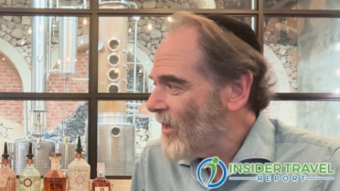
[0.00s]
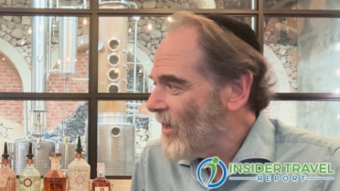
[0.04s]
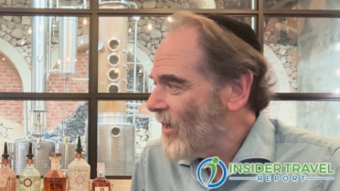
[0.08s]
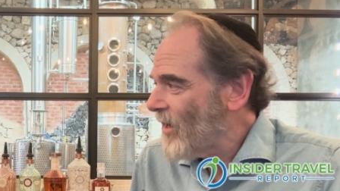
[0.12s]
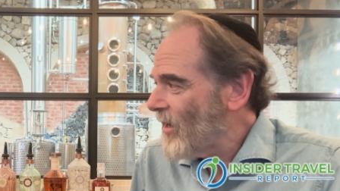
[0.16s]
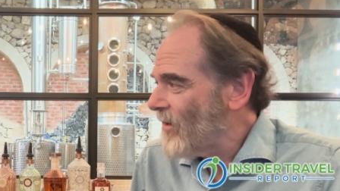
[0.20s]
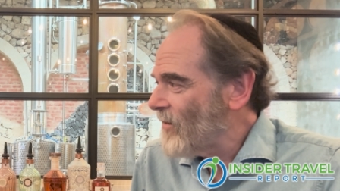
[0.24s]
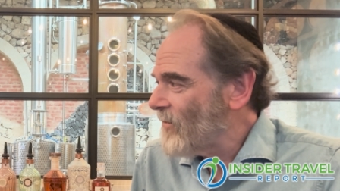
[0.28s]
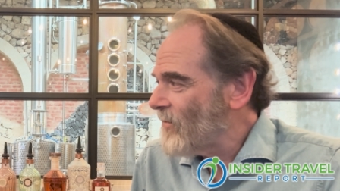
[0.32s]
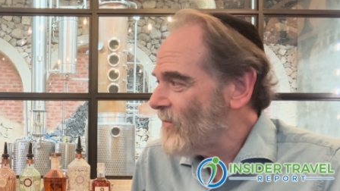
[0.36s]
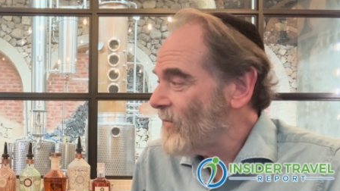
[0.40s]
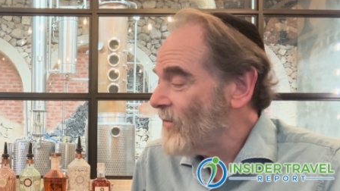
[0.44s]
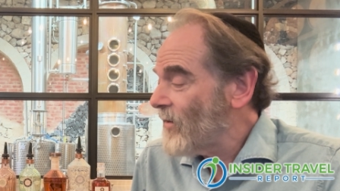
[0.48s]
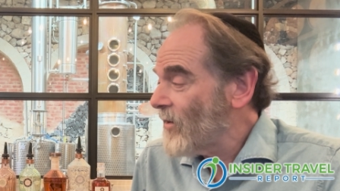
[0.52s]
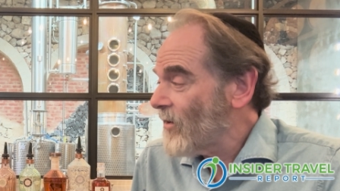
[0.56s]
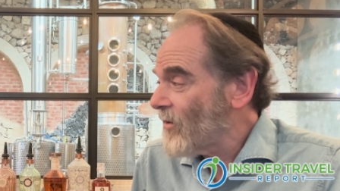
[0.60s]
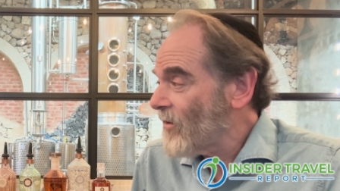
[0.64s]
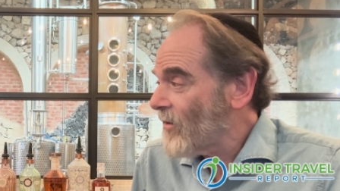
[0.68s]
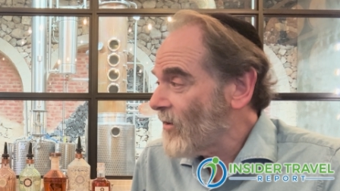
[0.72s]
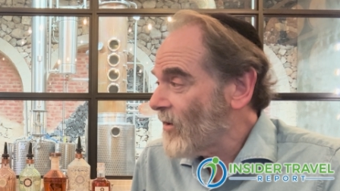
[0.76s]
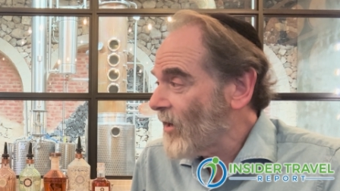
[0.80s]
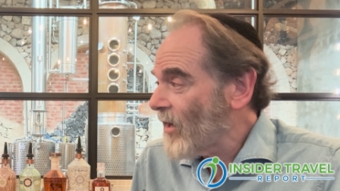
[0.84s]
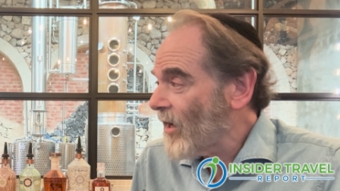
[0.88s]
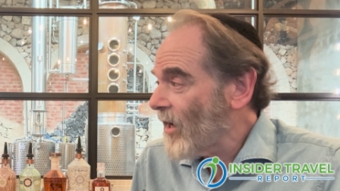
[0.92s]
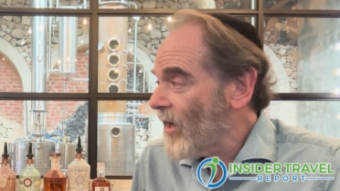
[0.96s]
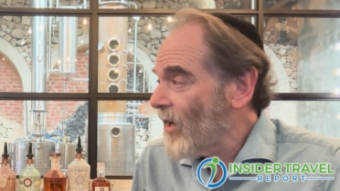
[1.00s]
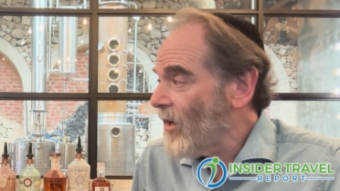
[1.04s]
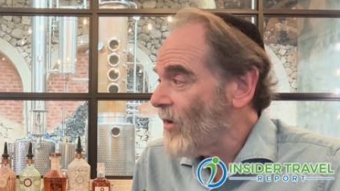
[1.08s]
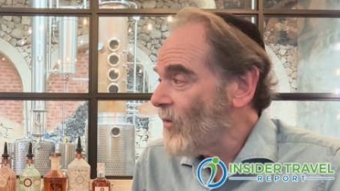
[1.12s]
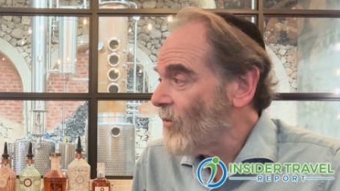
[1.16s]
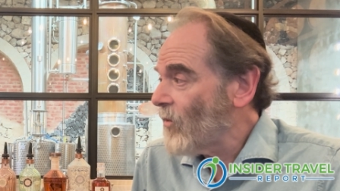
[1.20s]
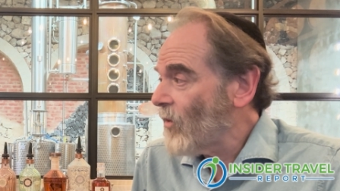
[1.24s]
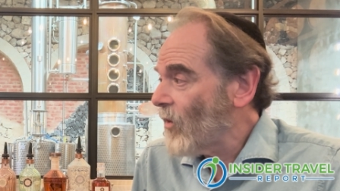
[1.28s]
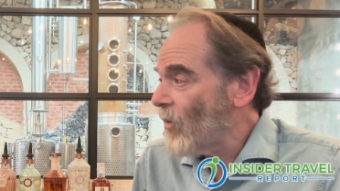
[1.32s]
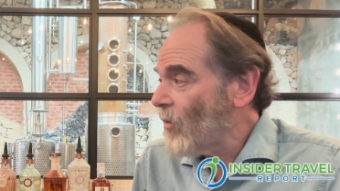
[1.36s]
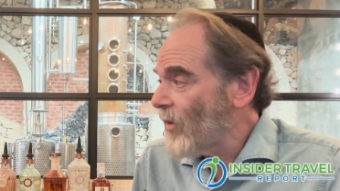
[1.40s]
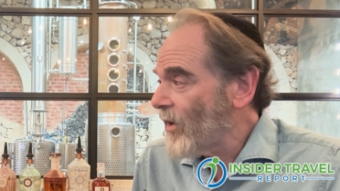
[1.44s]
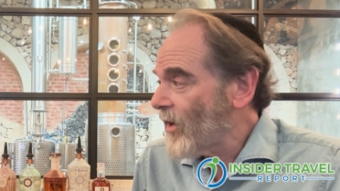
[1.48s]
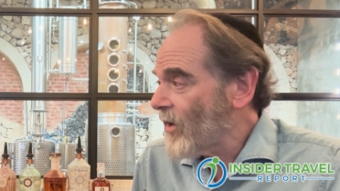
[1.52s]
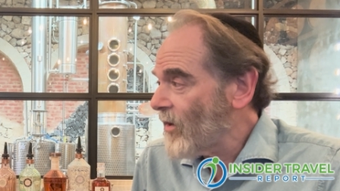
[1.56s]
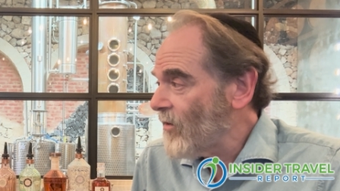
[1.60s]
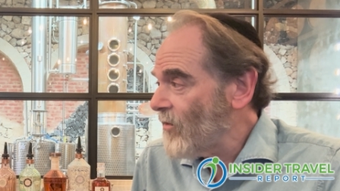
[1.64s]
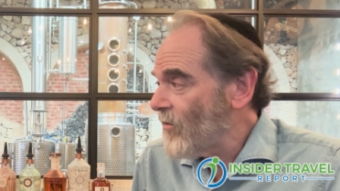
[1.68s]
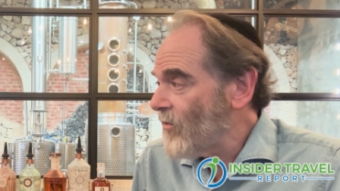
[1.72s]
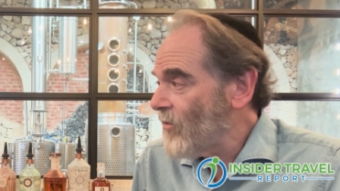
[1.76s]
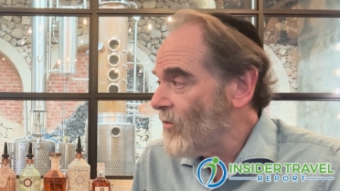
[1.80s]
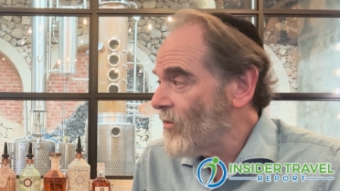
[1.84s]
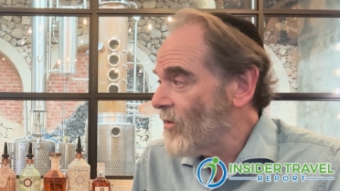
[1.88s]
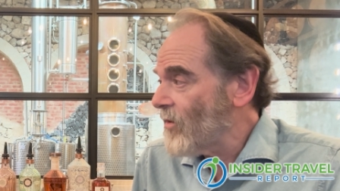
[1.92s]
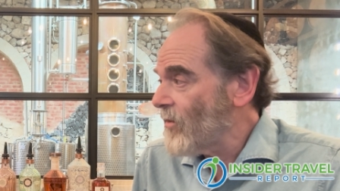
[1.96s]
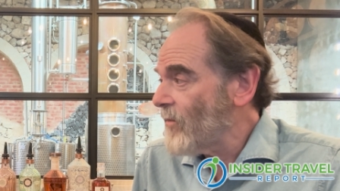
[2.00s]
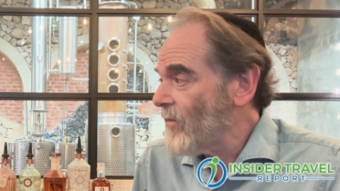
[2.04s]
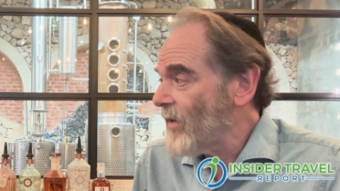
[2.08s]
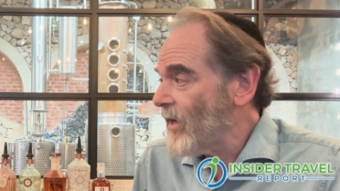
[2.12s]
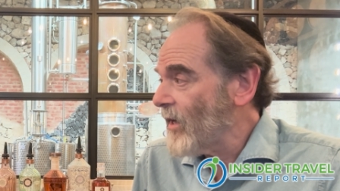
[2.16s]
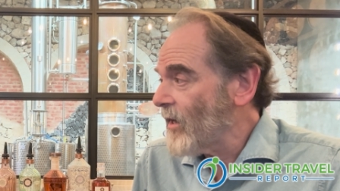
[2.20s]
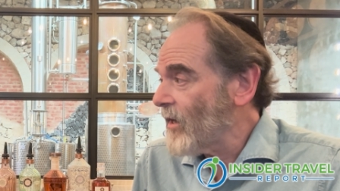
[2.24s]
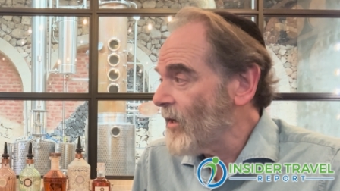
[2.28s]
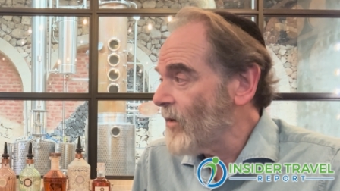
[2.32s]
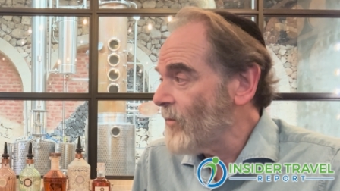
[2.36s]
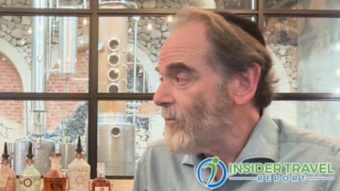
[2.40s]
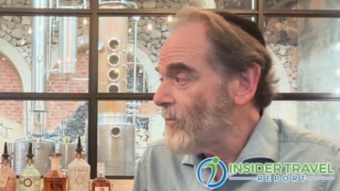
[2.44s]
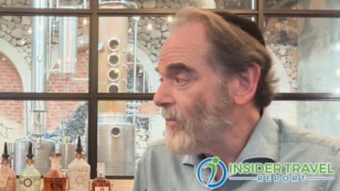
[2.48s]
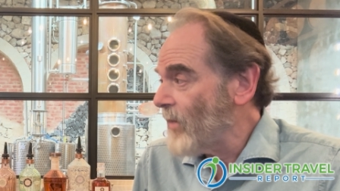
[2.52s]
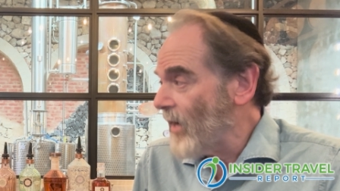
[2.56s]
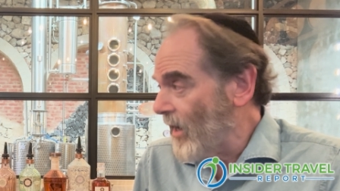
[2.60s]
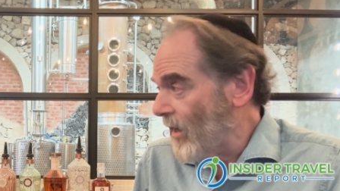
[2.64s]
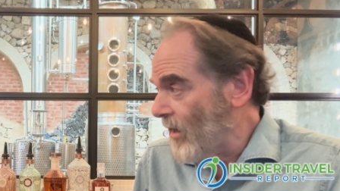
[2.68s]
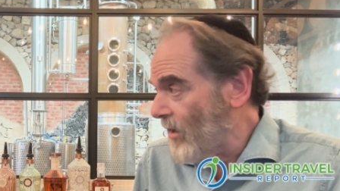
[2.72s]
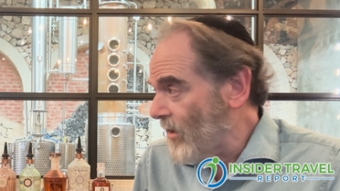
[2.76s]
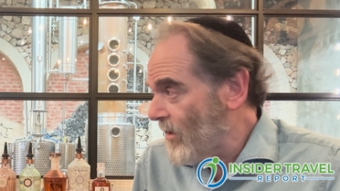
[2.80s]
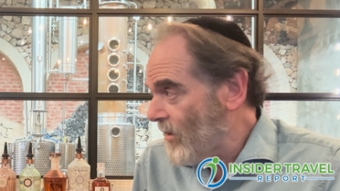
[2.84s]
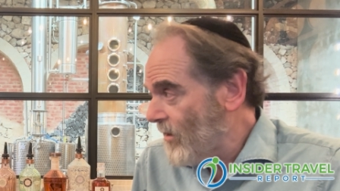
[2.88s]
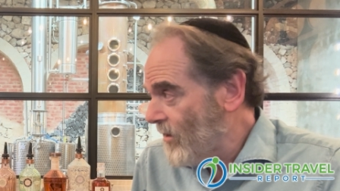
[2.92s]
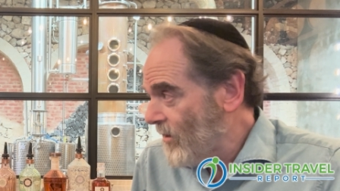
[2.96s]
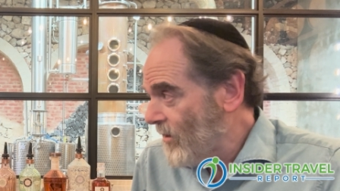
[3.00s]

and figuring out what we can do to make it better.